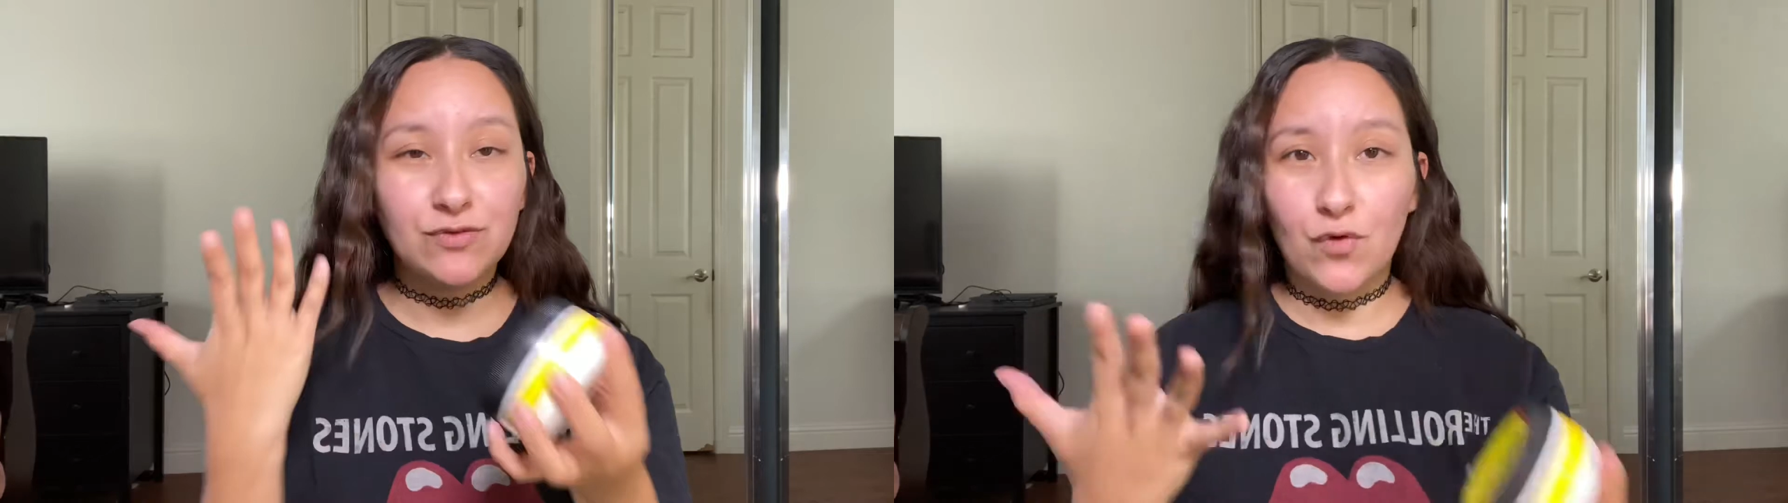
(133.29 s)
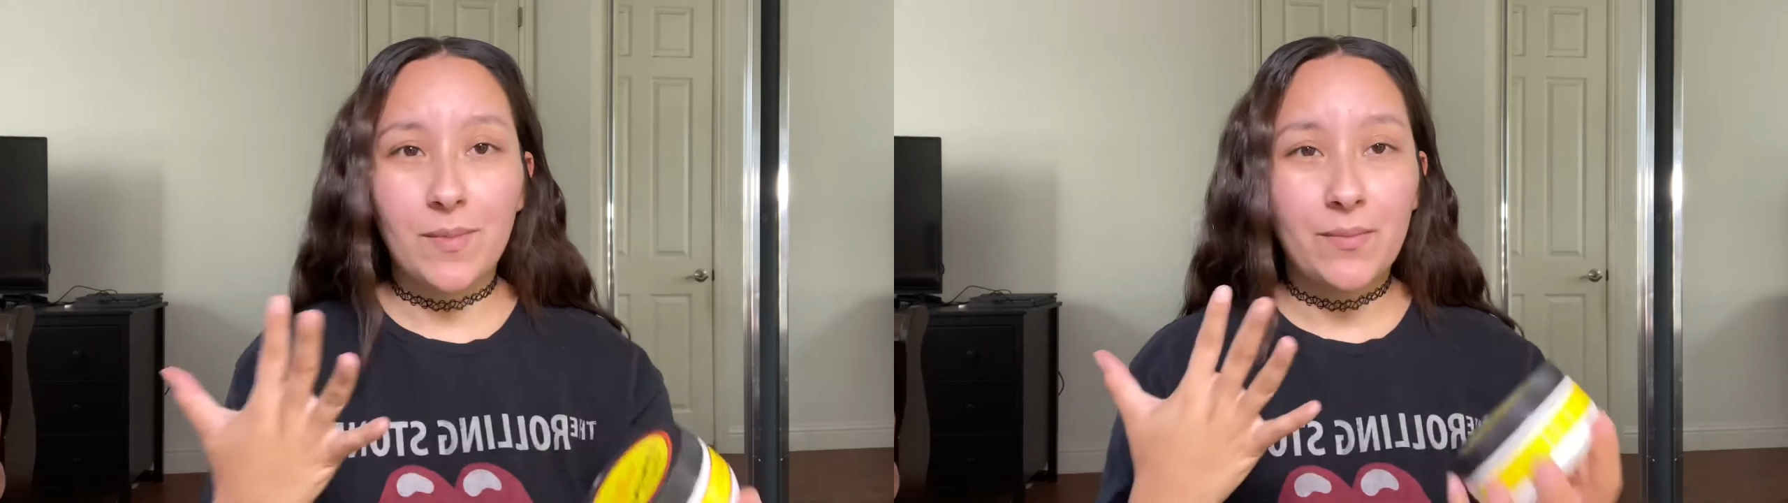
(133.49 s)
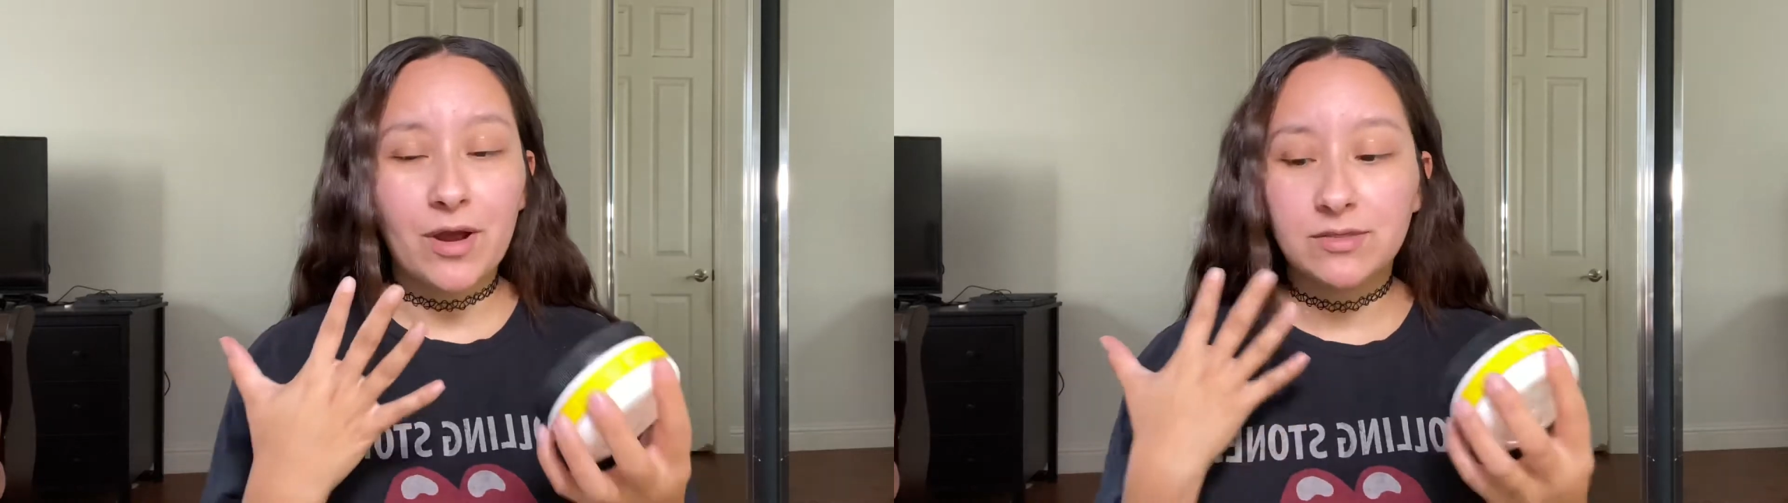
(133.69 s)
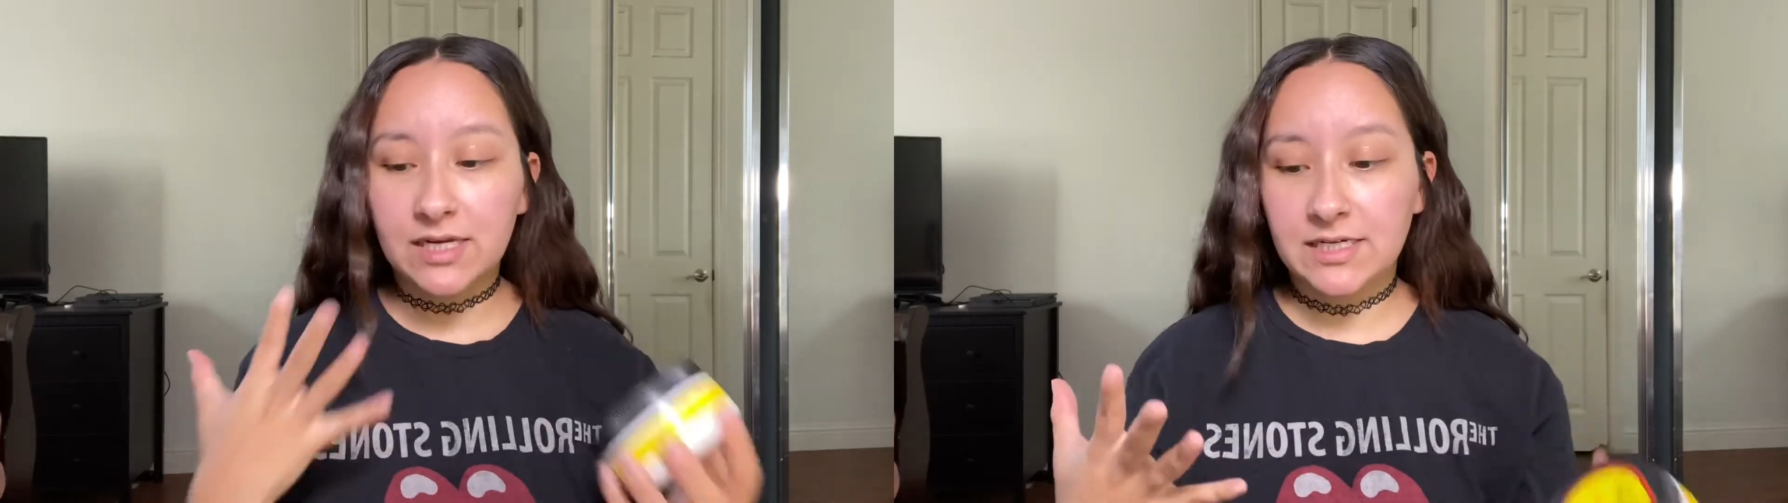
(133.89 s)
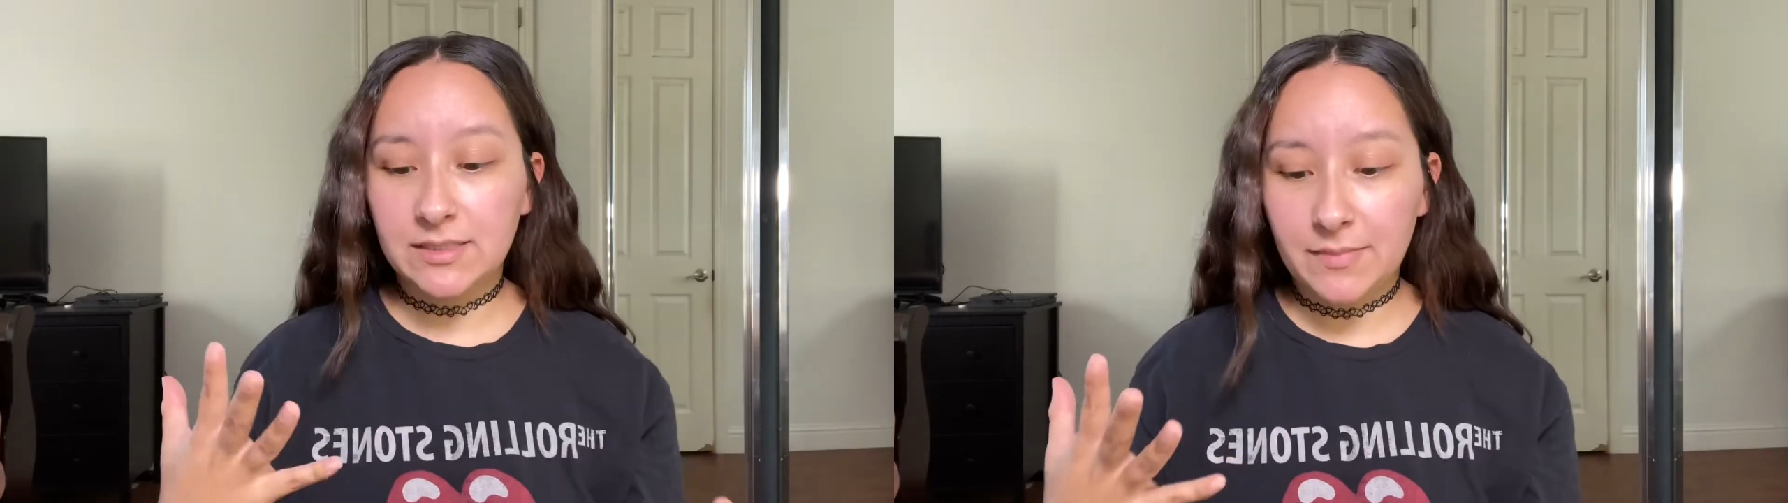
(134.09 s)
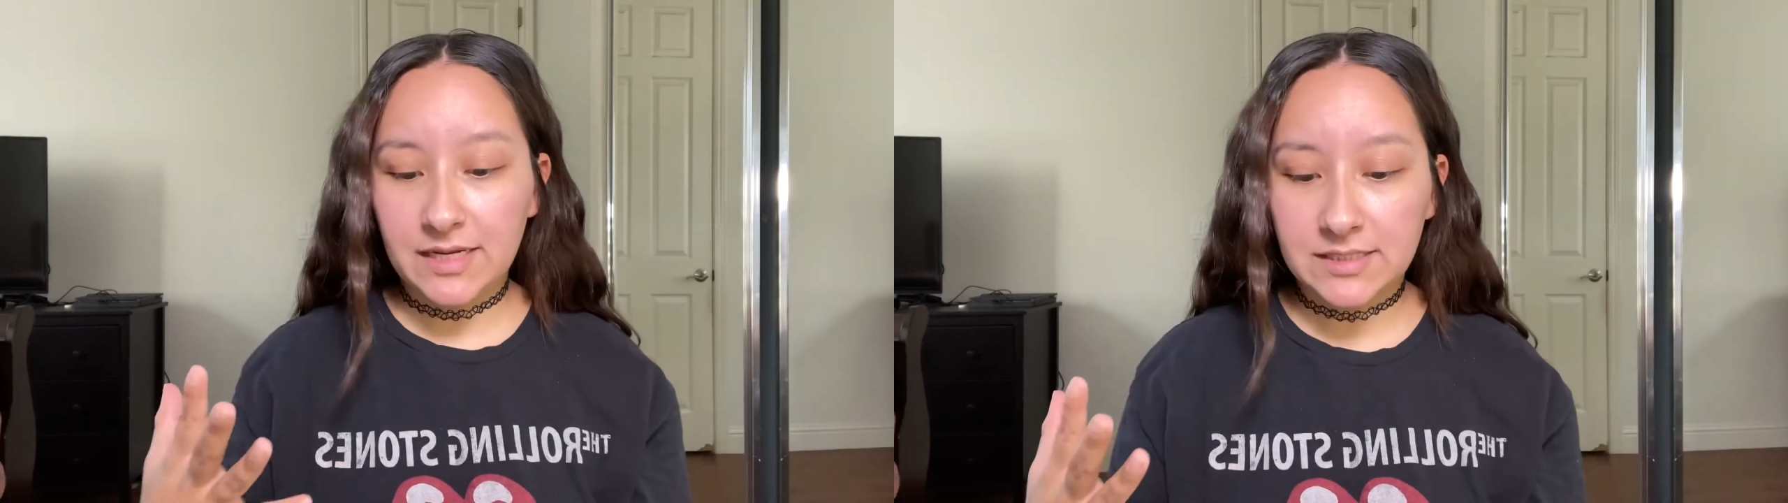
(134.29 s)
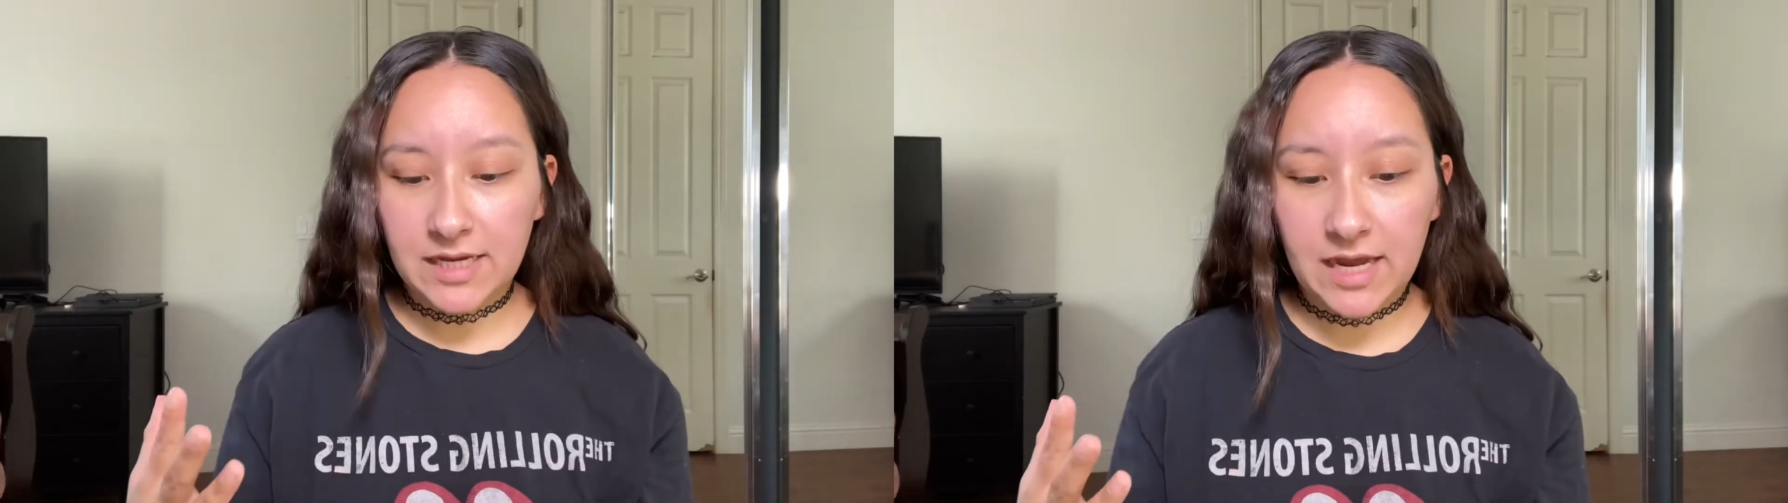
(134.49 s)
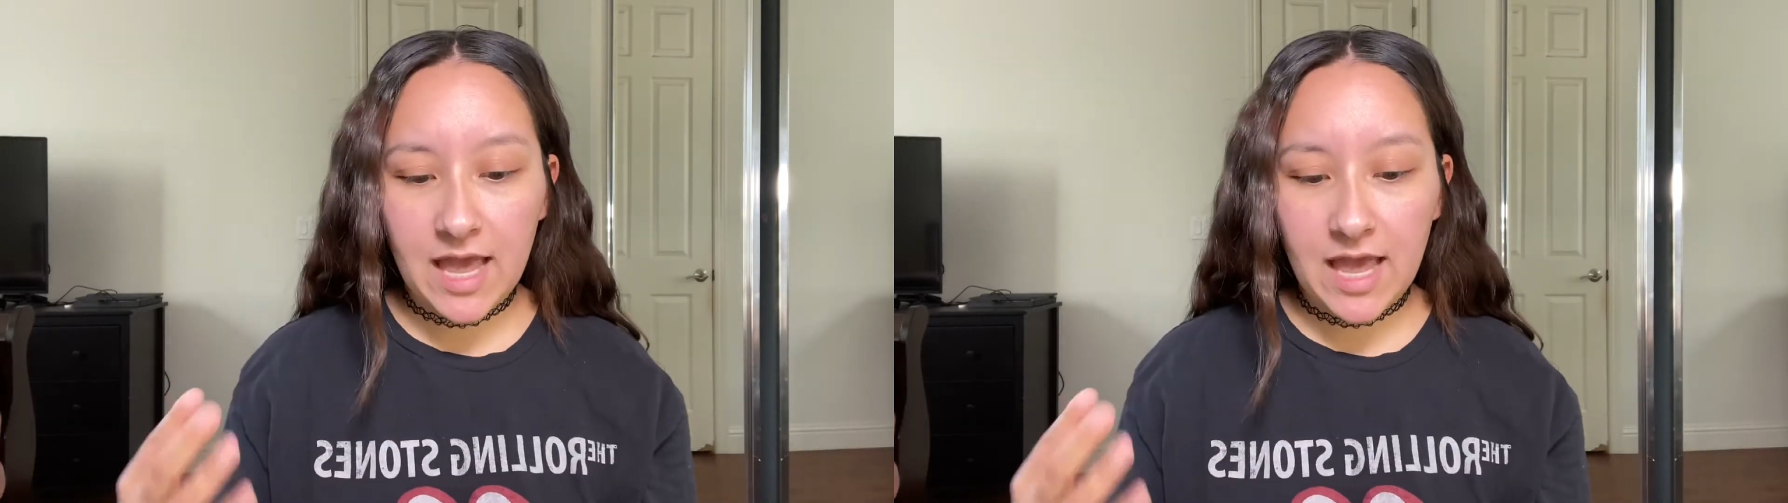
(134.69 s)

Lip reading: for my brows and it's amazing.